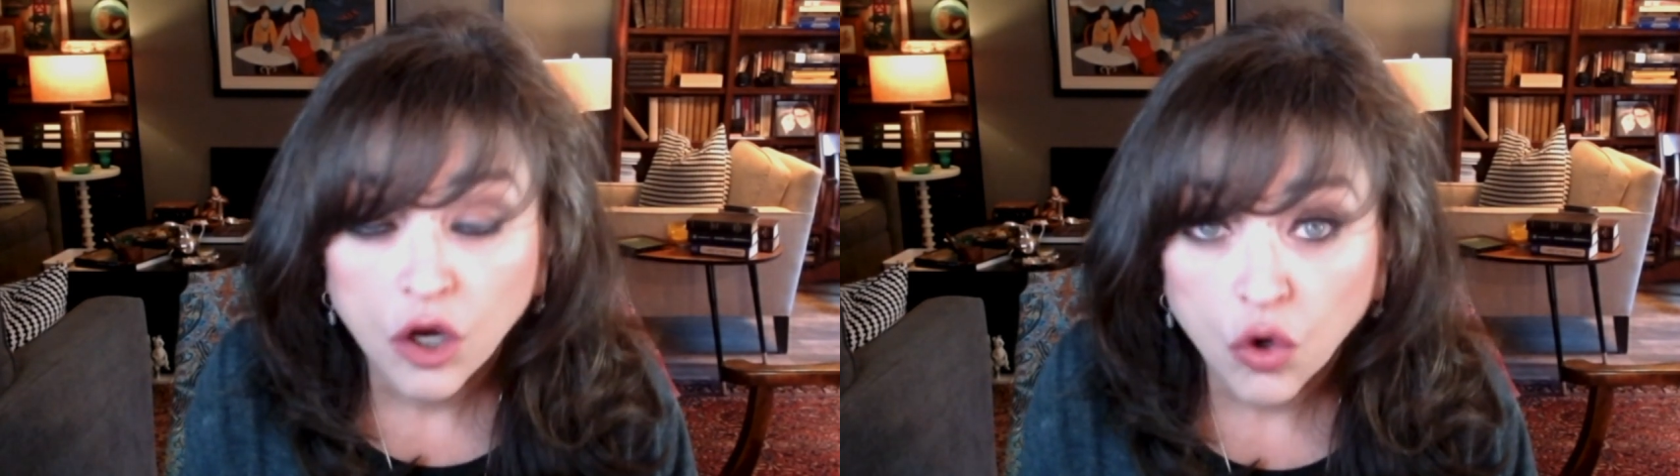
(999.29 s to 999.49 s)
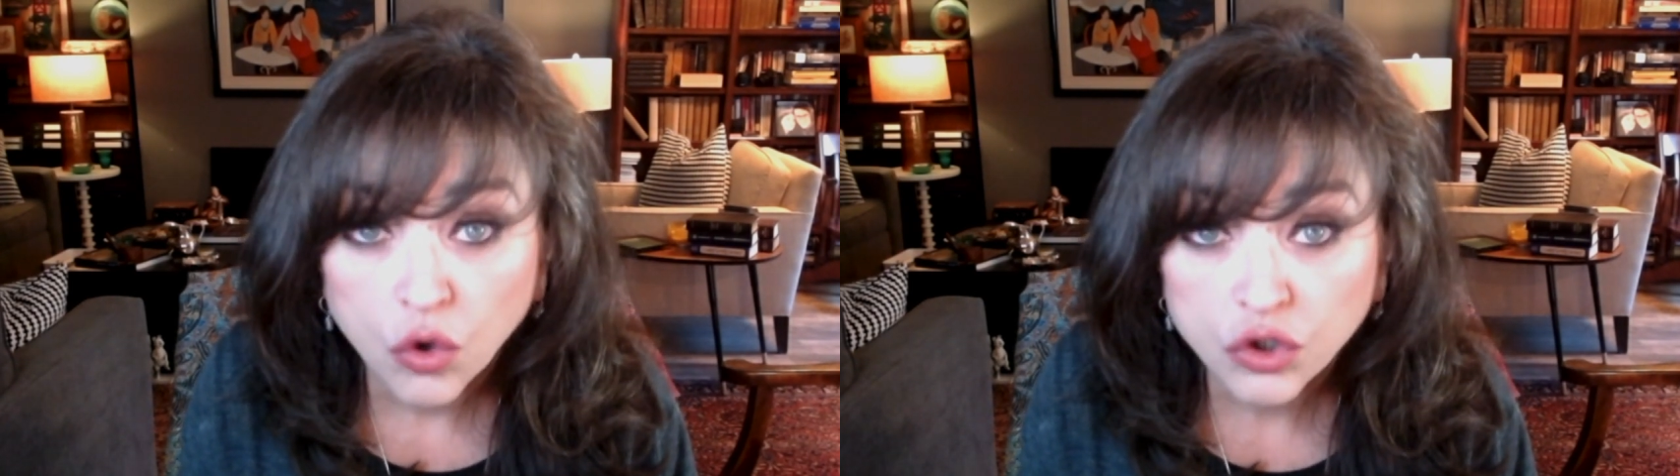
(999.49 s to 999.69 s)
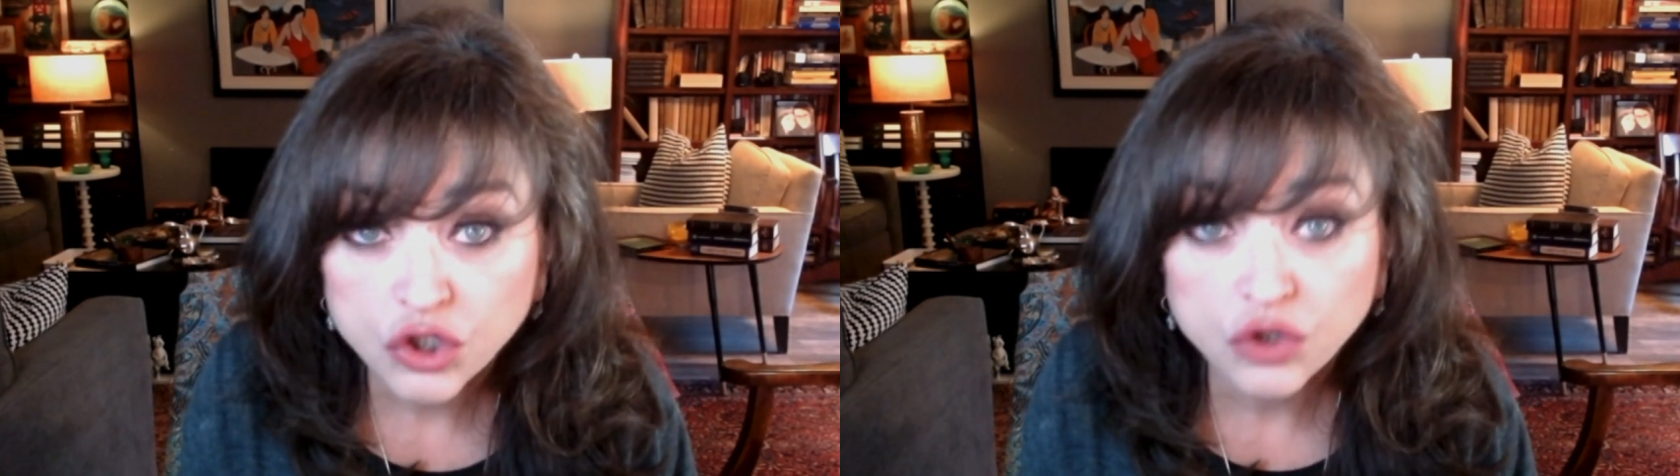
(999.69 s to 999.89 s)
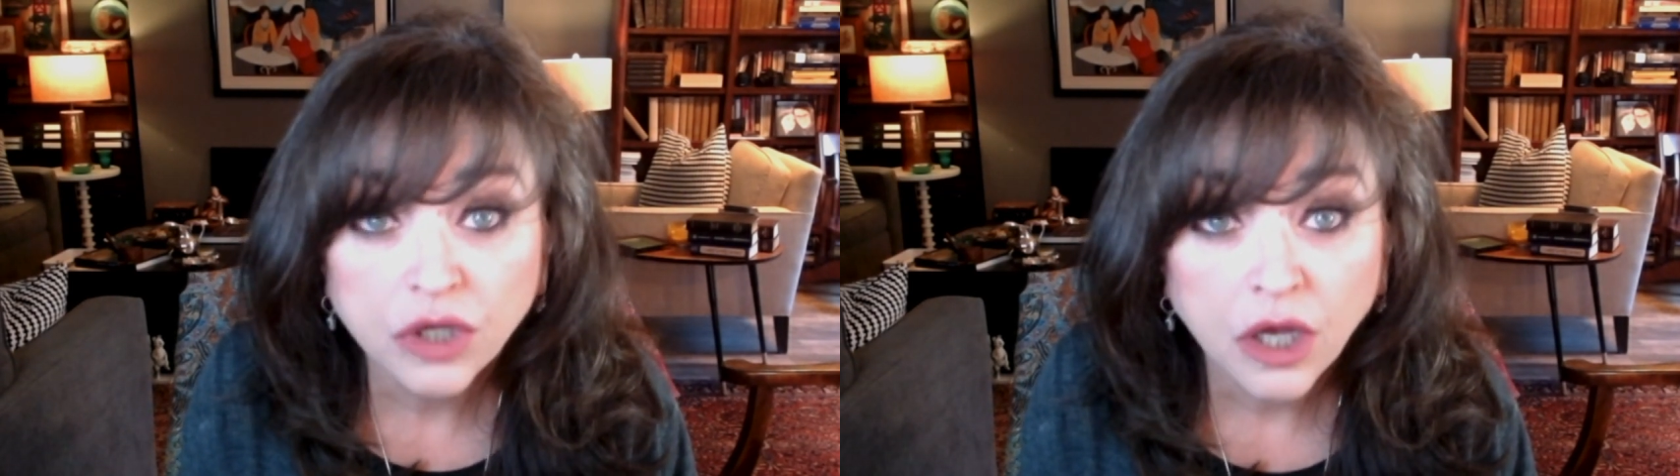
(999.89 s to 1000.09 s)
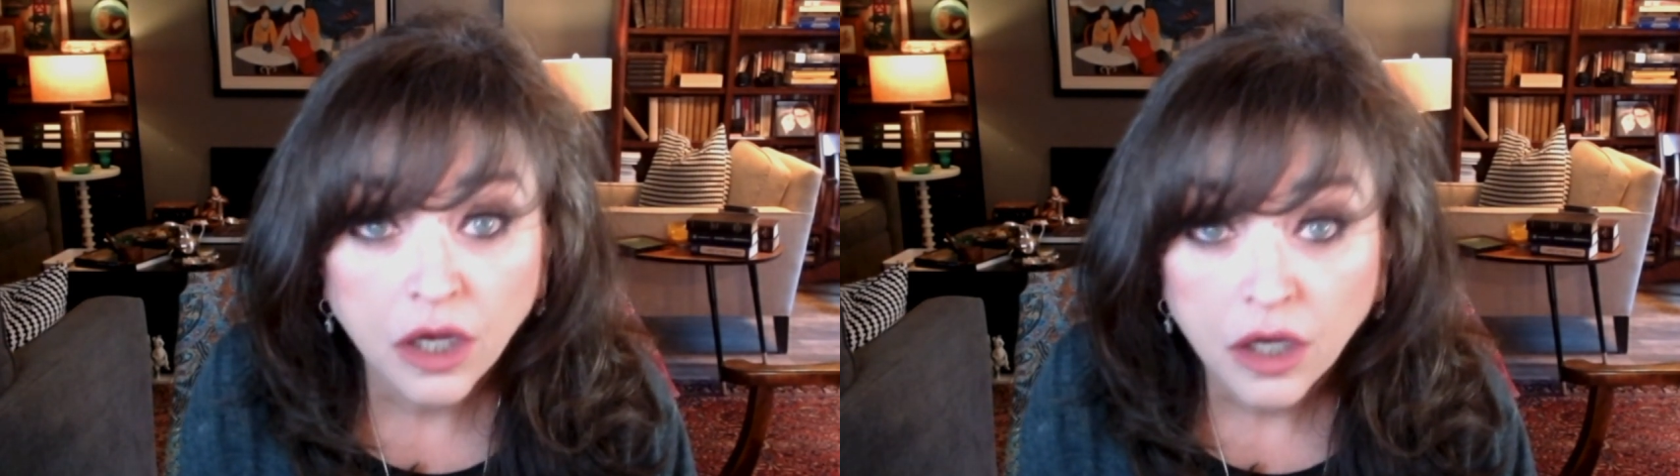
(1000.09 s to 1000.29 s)
or
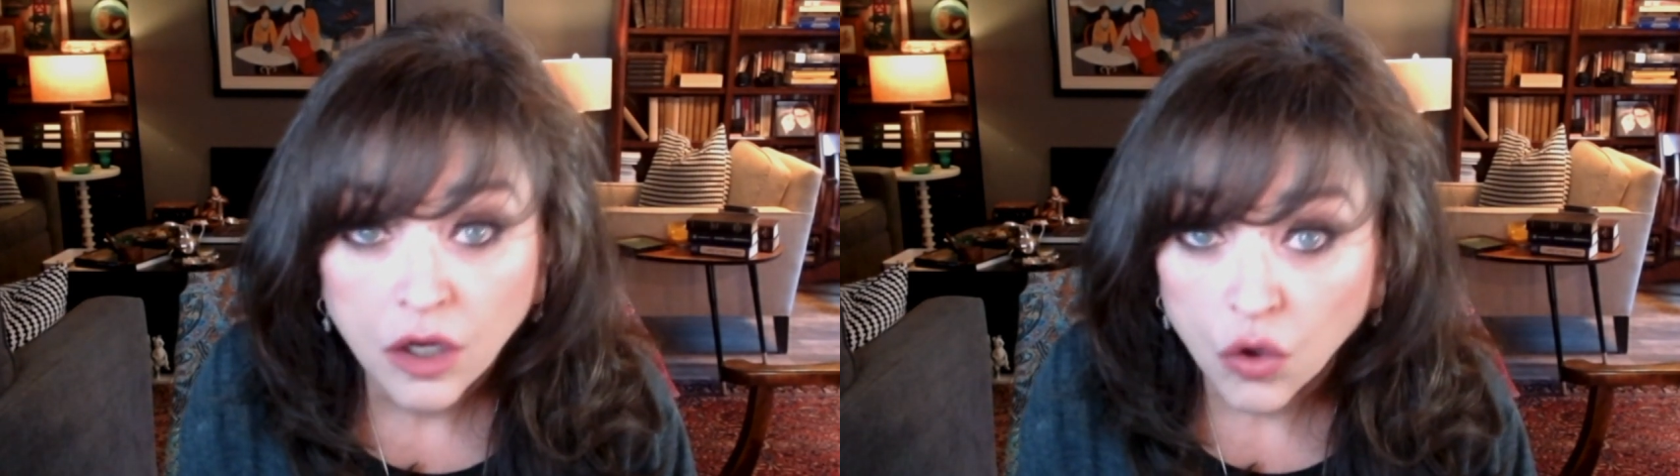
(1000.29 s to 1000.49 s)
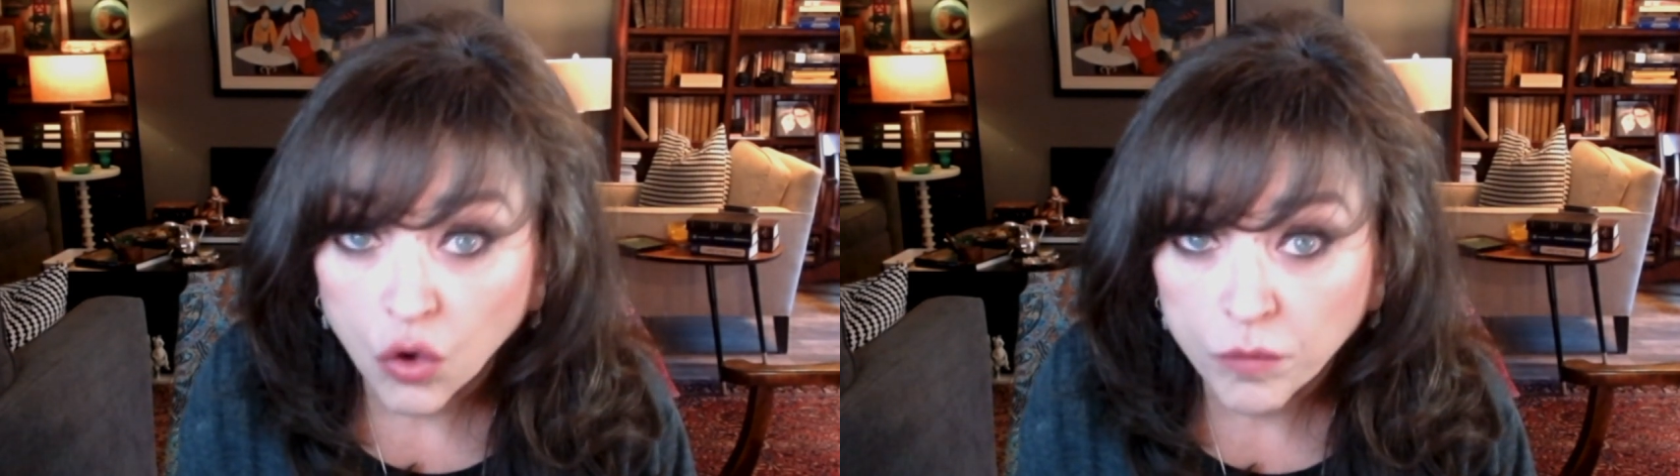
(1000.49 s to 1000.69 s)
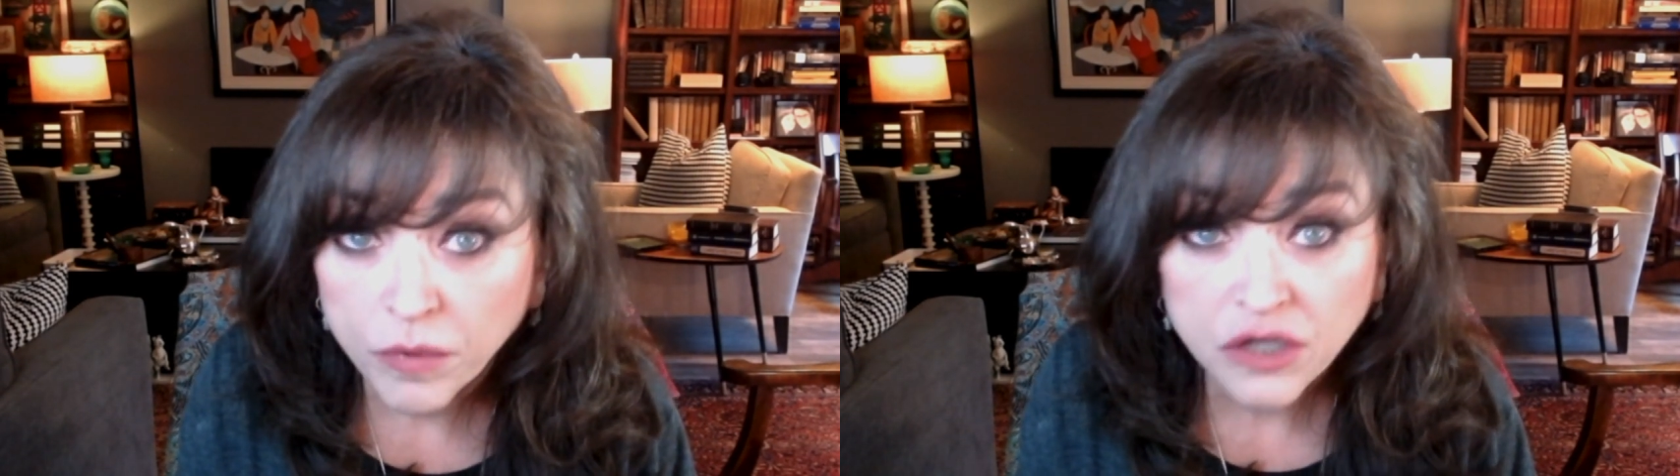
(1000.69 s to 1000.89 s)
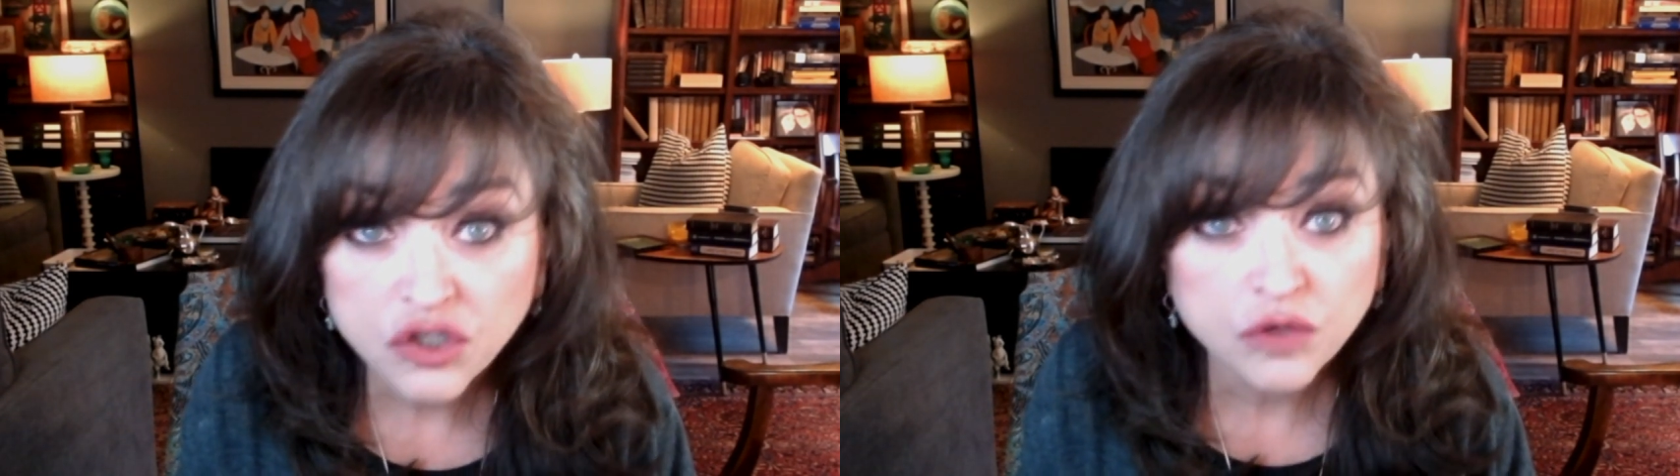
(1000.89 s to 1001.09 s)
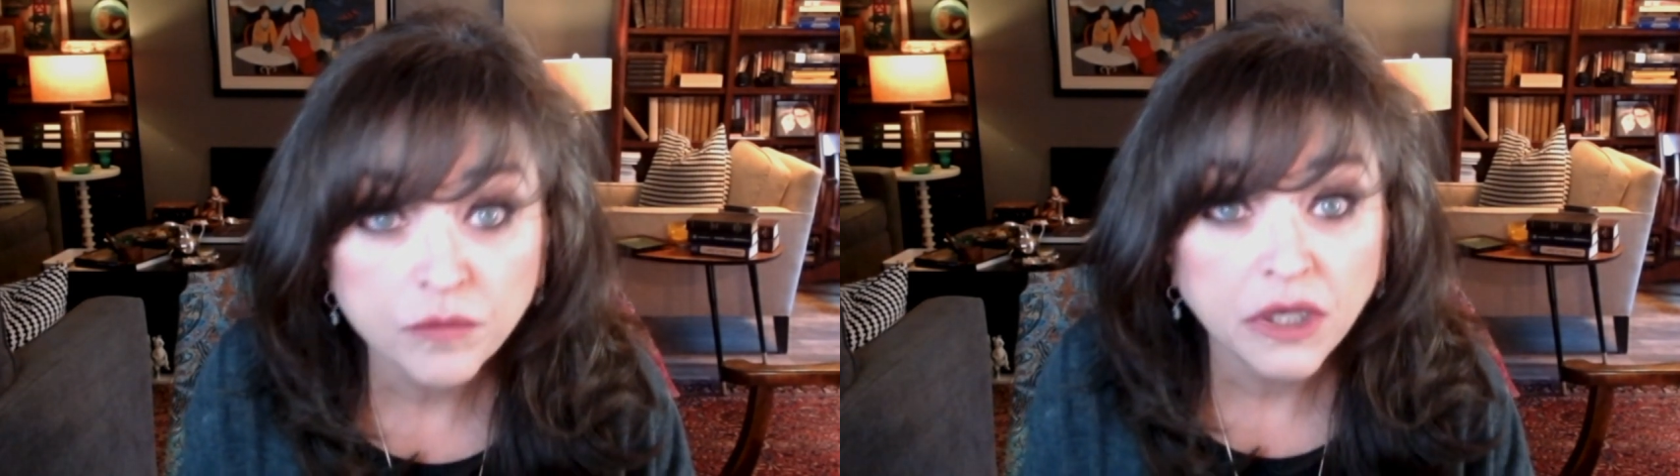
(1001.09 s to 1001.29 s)
Judah or
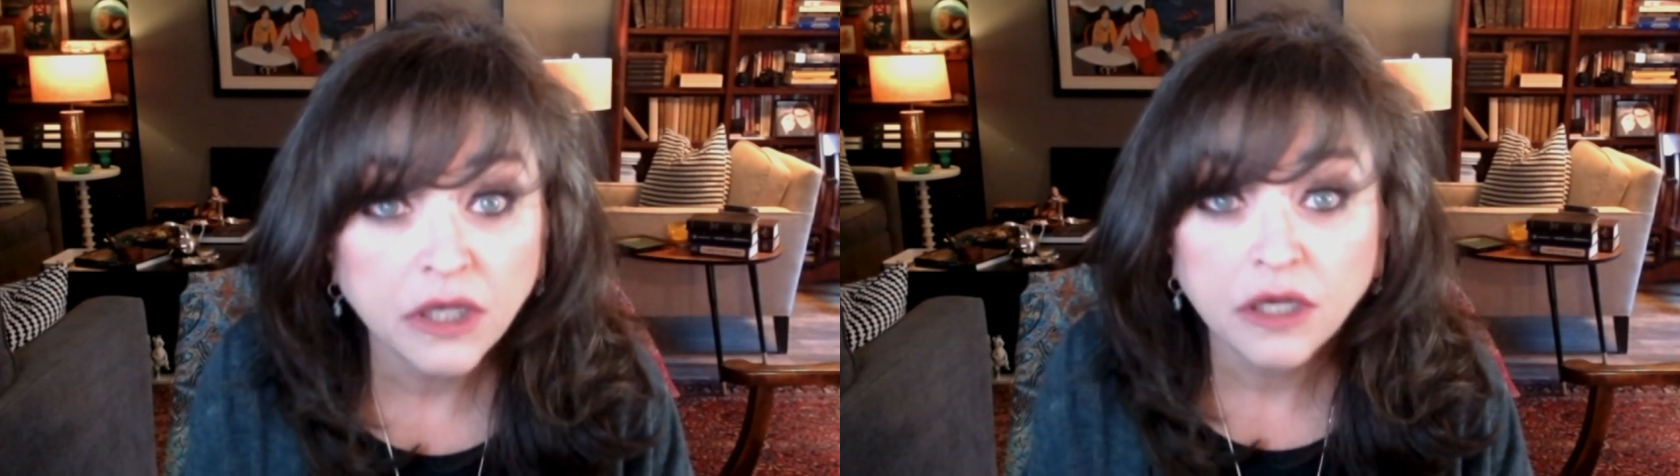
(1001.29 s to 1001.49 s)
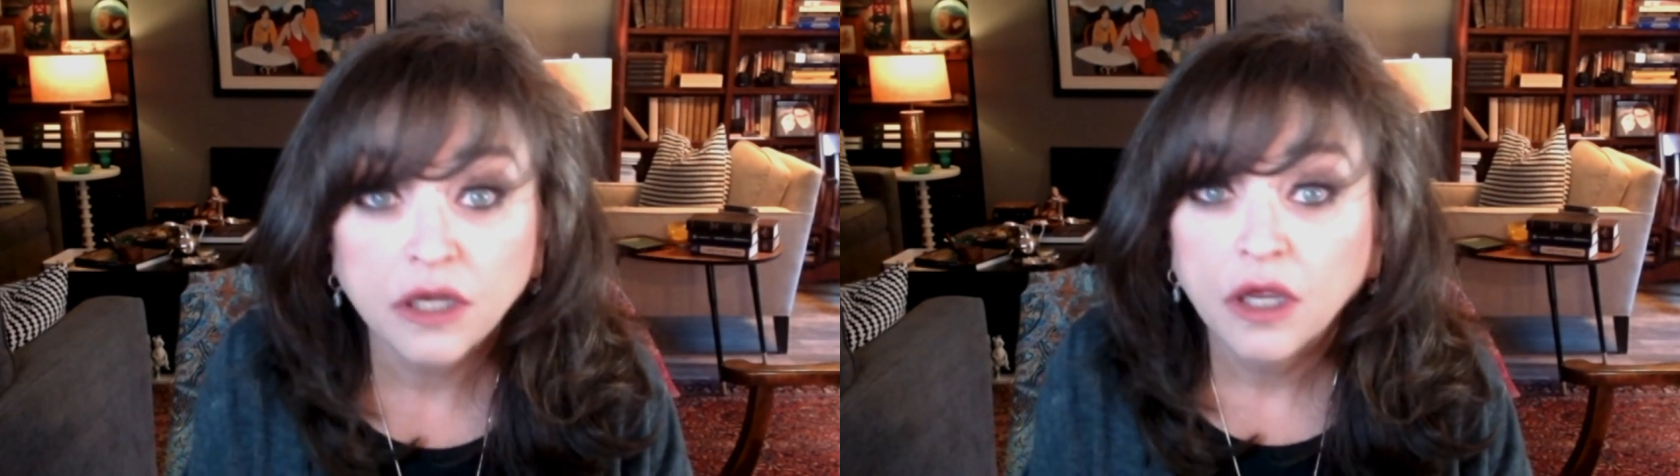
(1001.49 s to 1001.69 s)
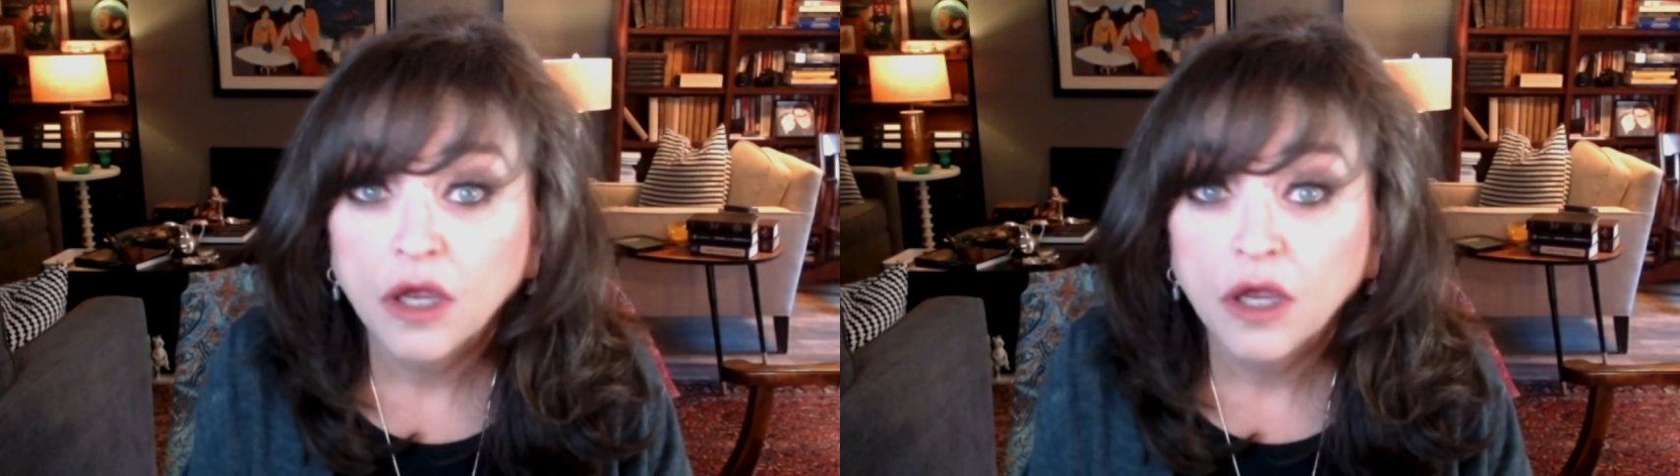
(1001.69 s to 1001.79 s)
Benjamin